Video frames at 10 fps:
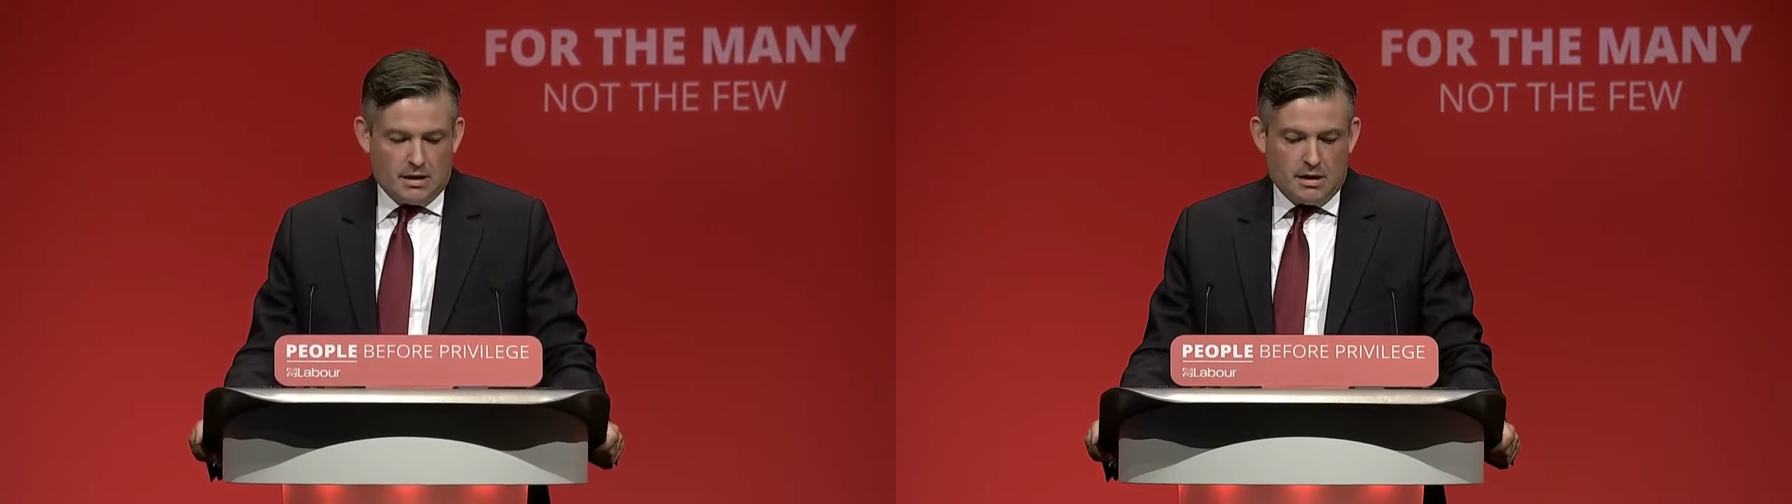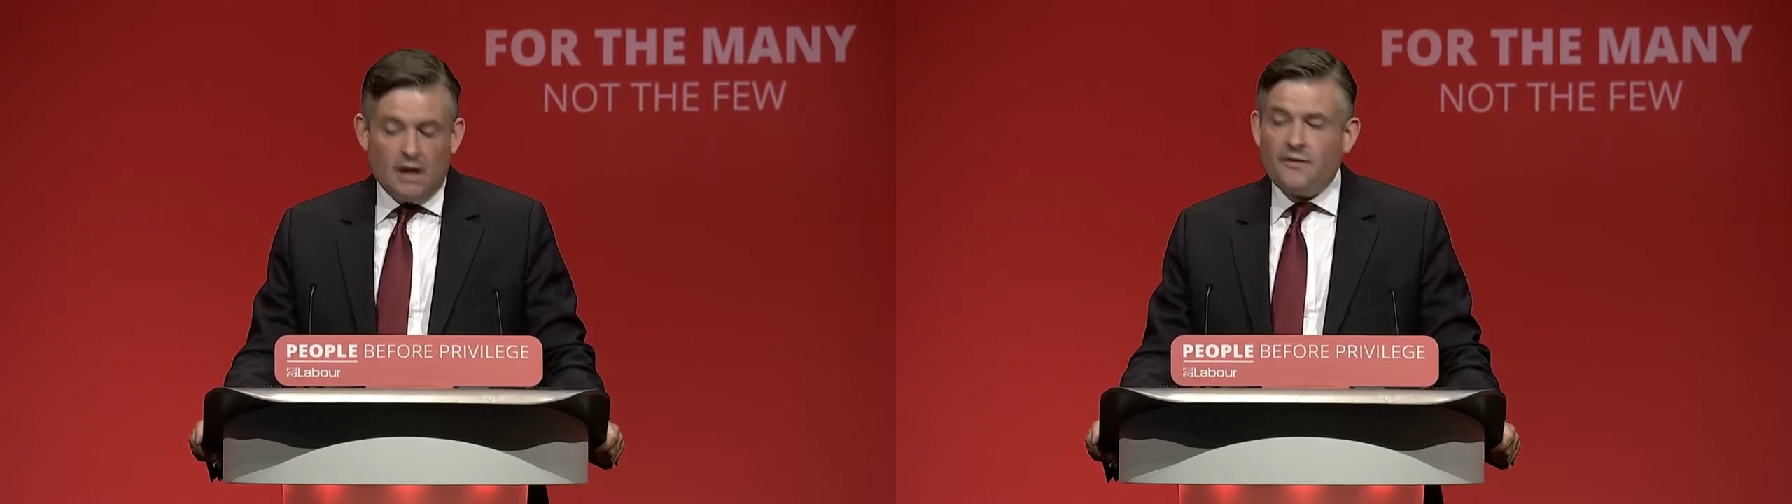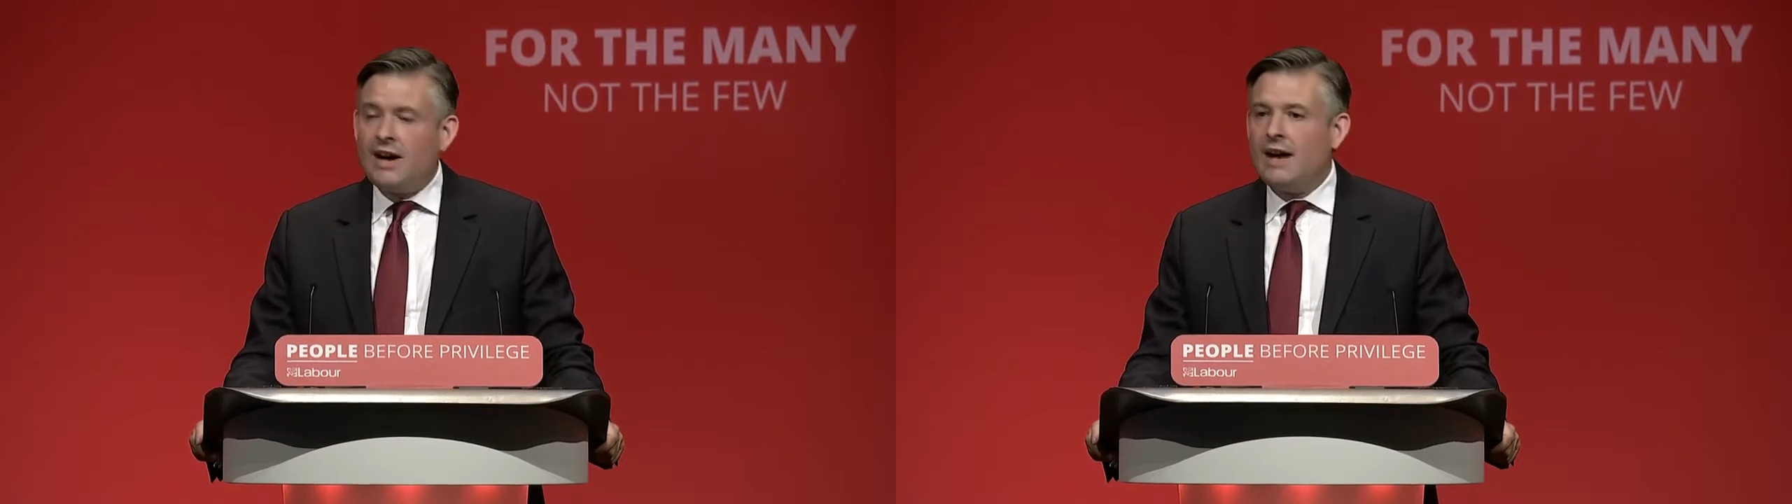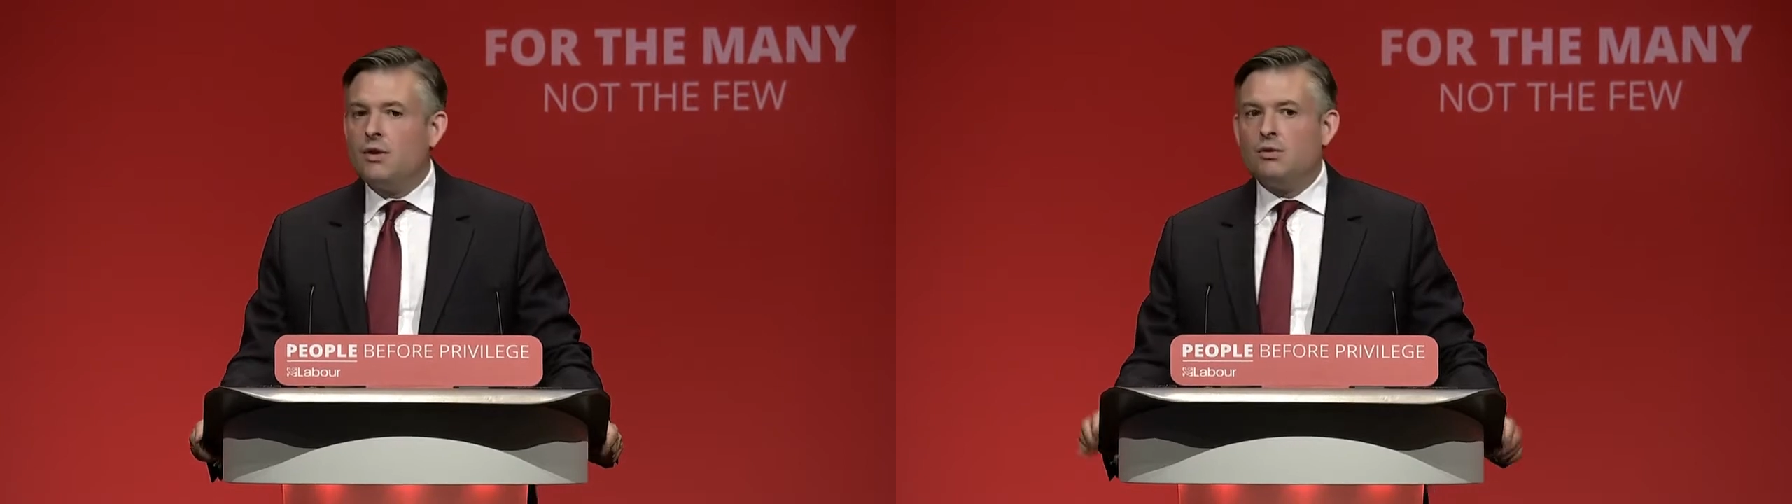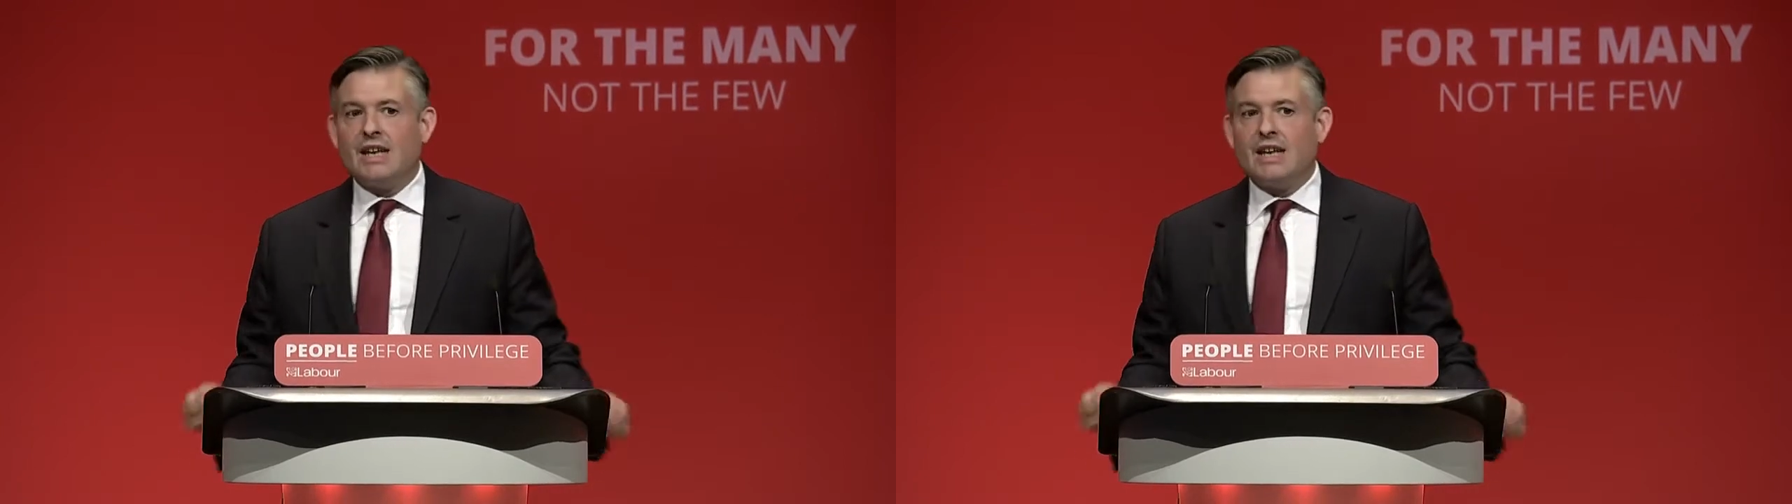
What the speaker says: Her father was